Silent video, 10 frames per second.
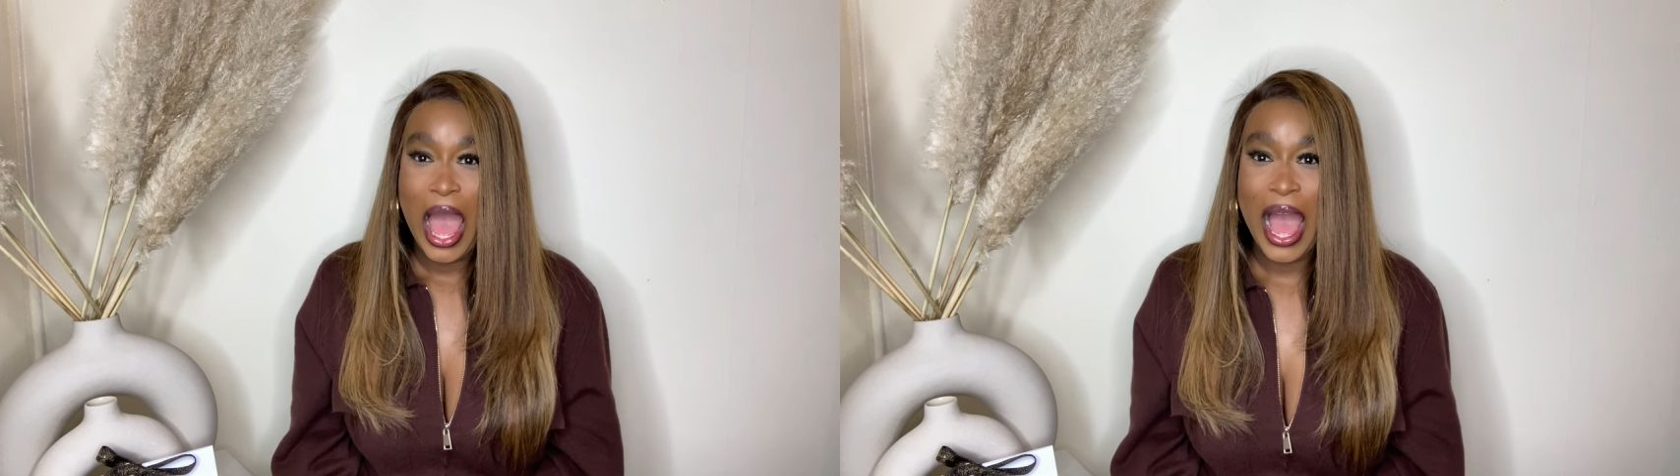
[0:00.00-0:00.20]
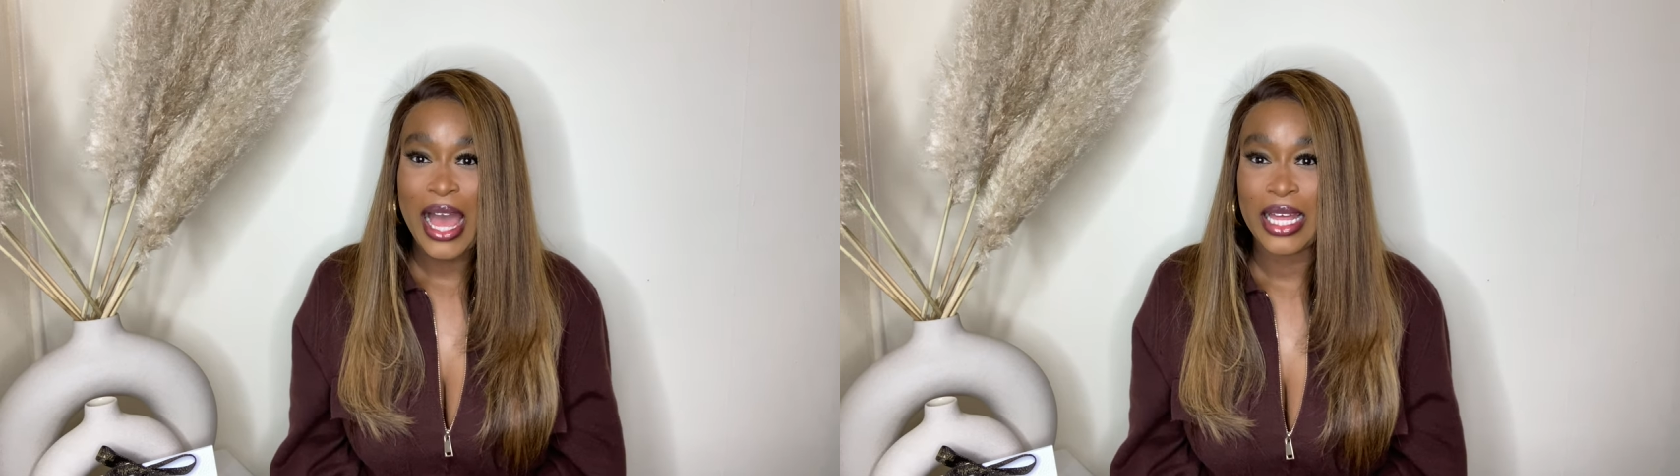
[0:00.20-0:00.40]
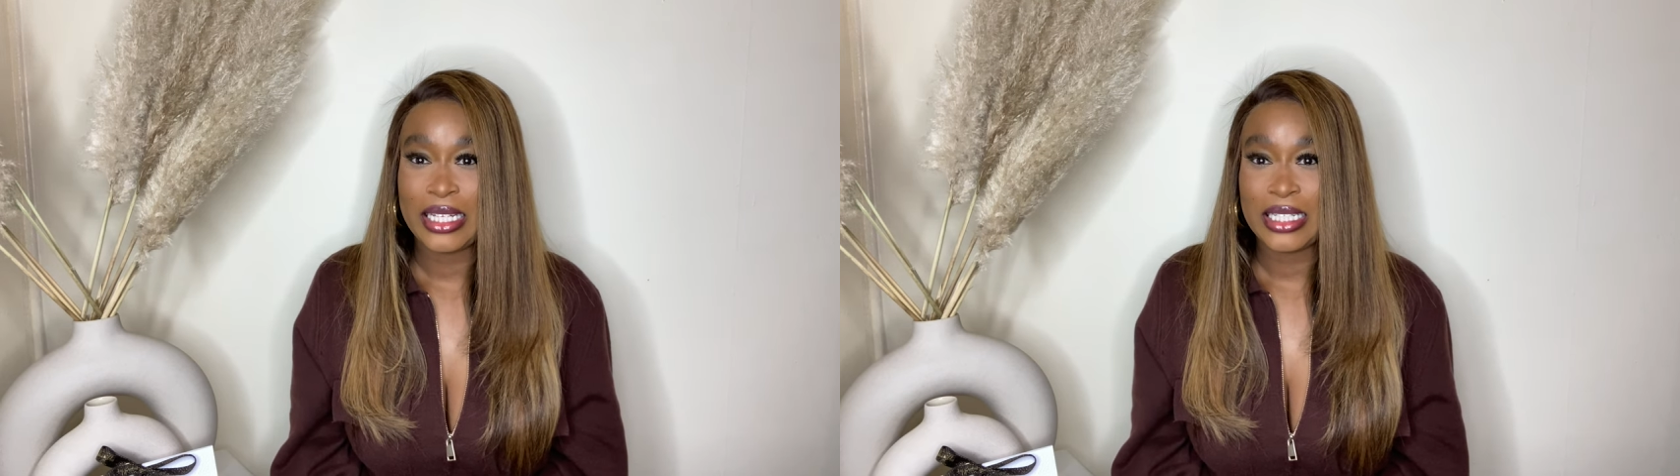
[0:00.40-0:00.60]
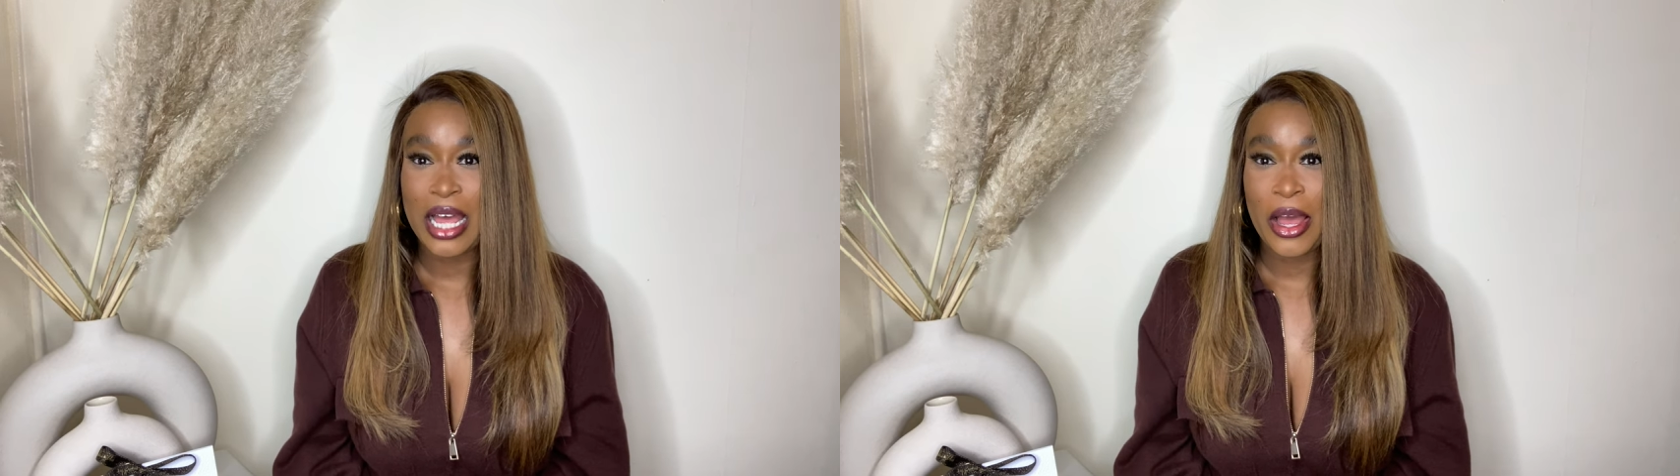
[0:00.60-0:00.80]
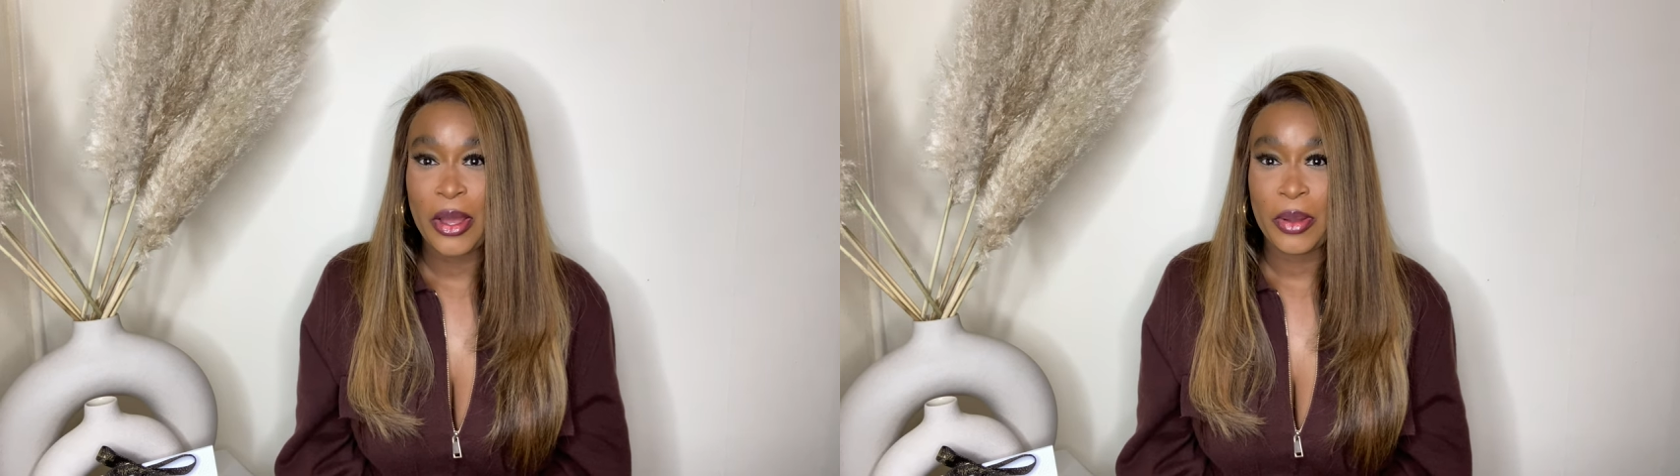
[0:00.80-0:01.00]
And
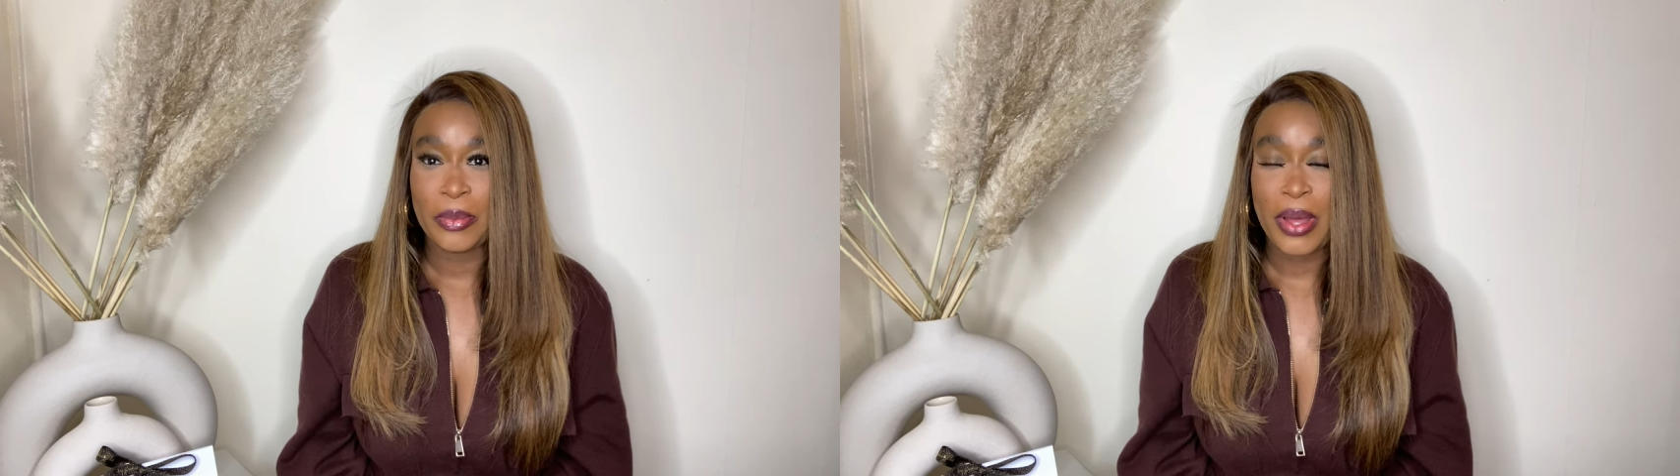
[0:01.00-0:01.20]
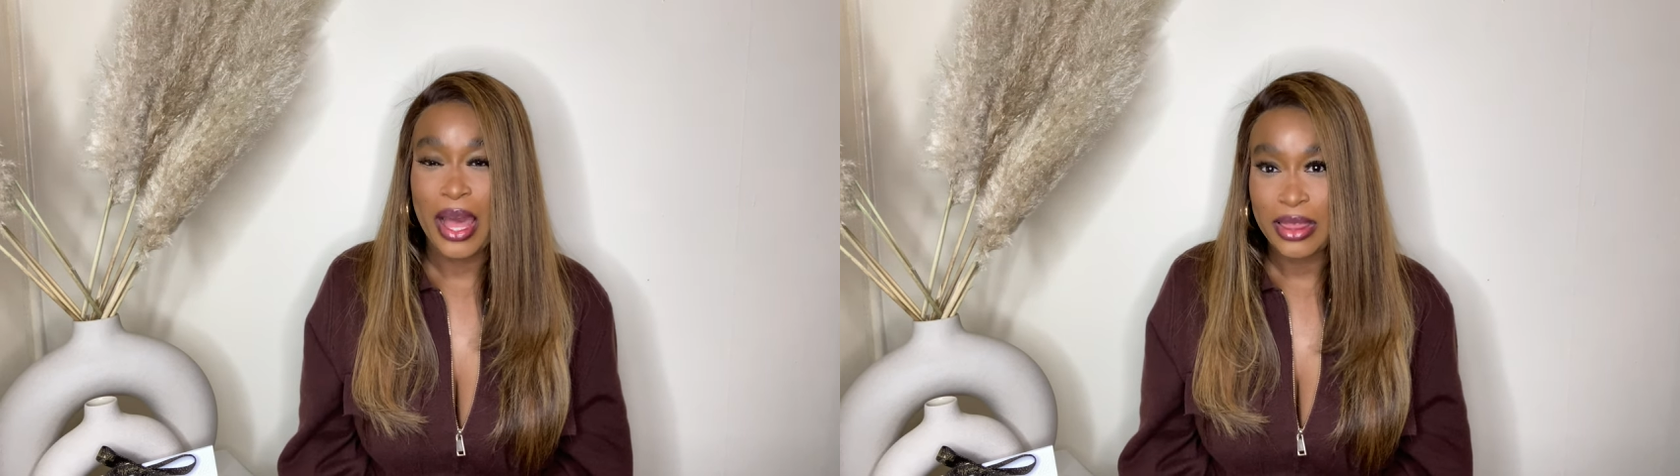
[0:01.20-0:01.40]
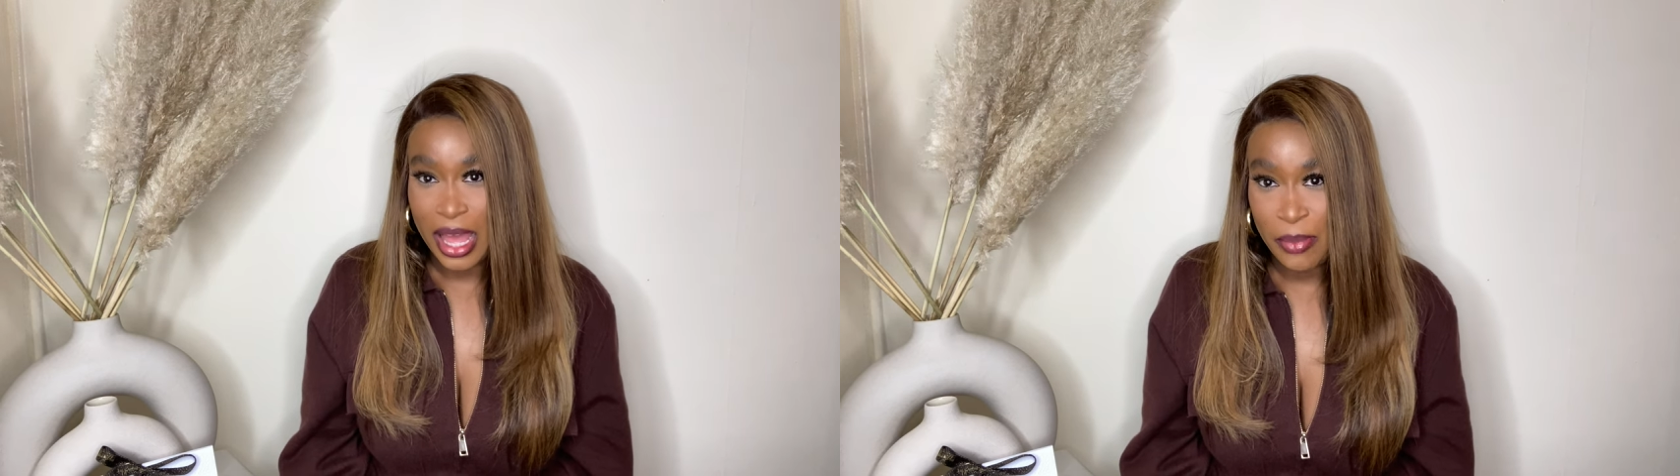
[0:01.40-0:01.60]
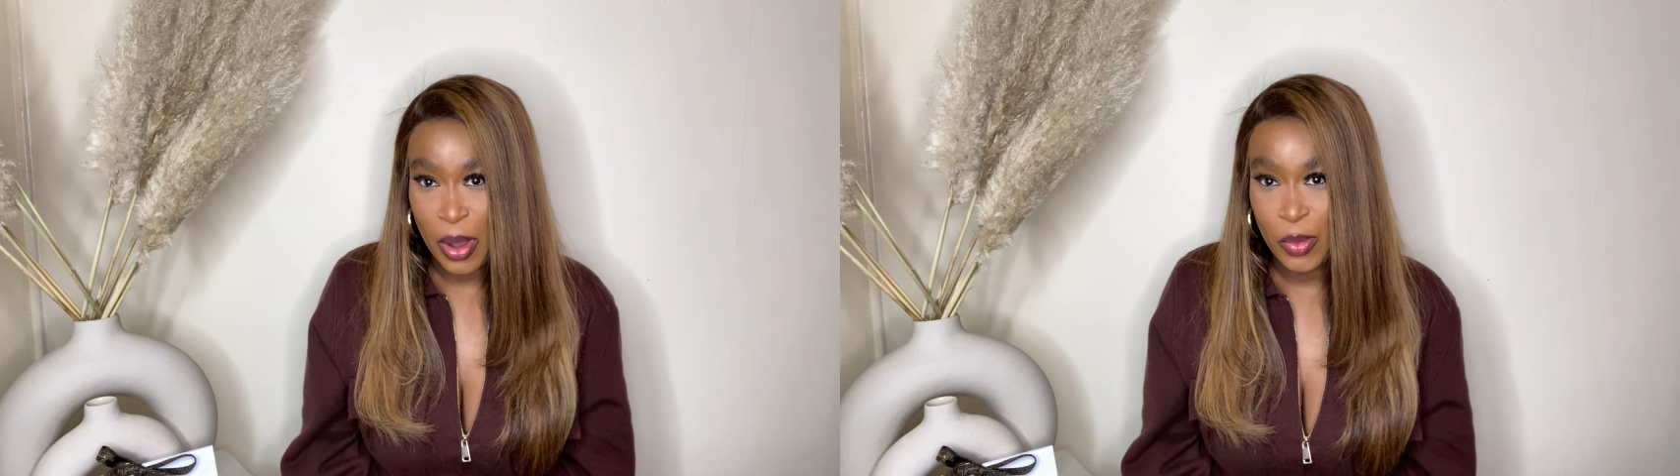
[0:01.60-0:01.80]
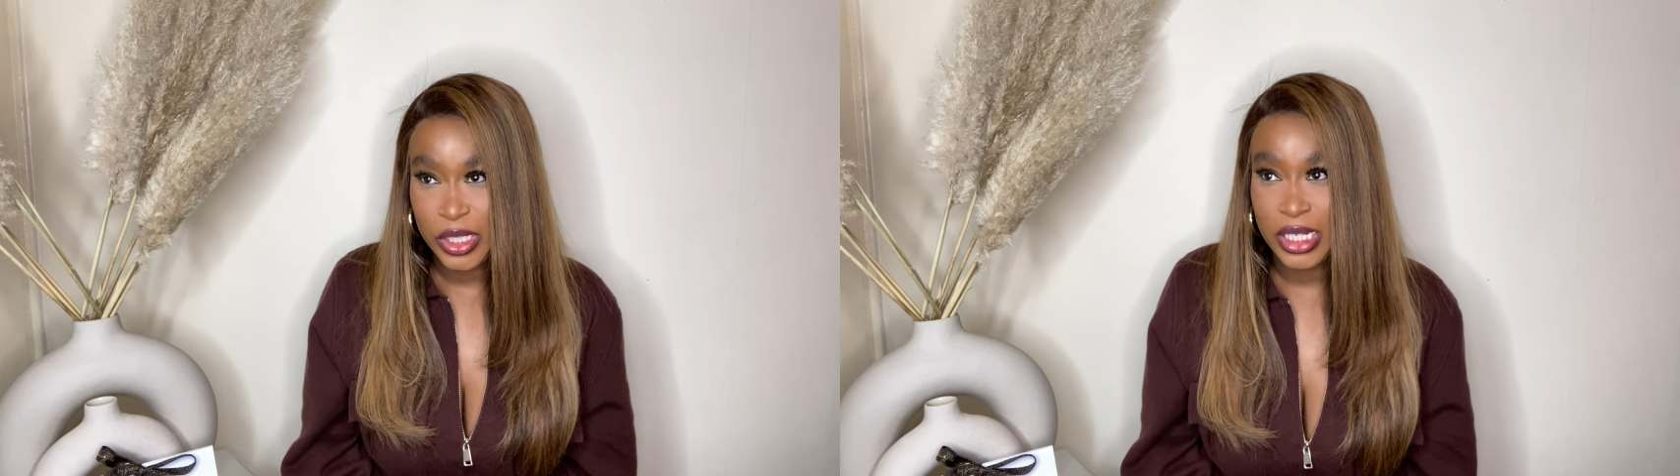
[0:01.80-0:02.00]
I had that in my
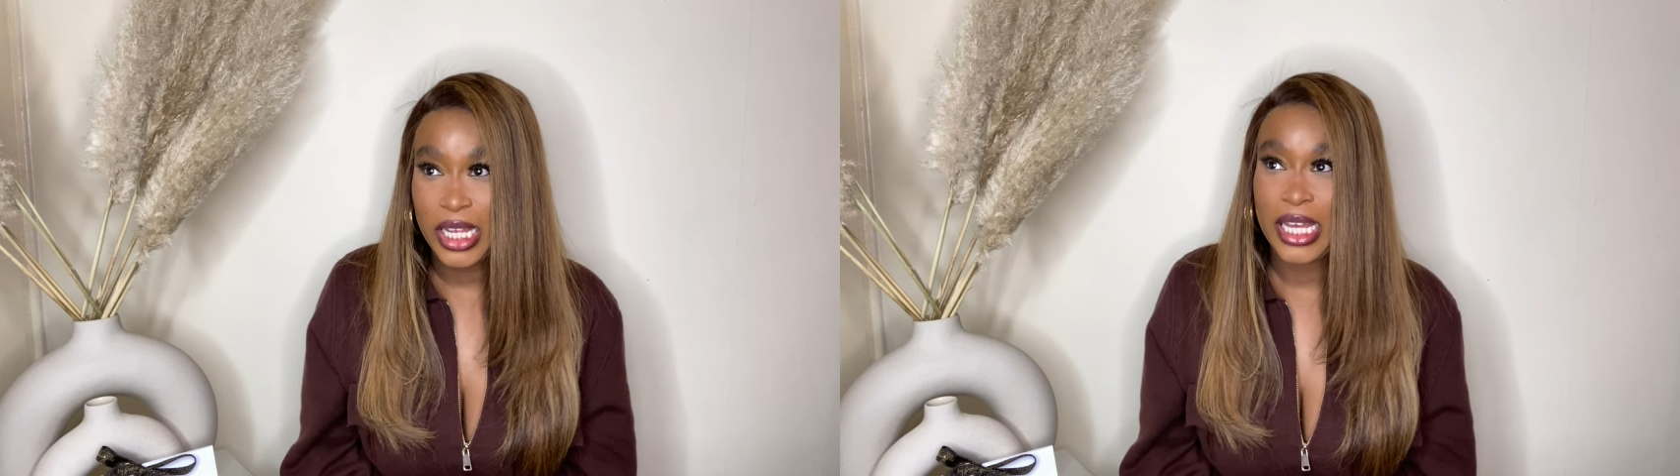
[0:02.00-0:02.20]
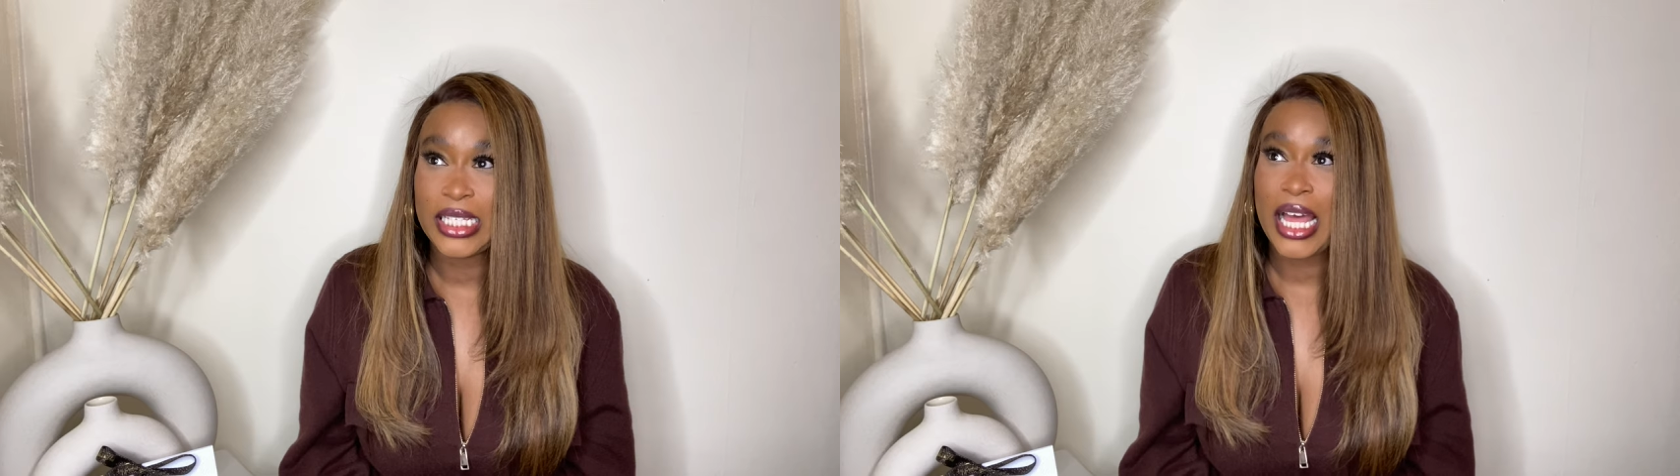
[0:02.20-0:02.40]
wish list.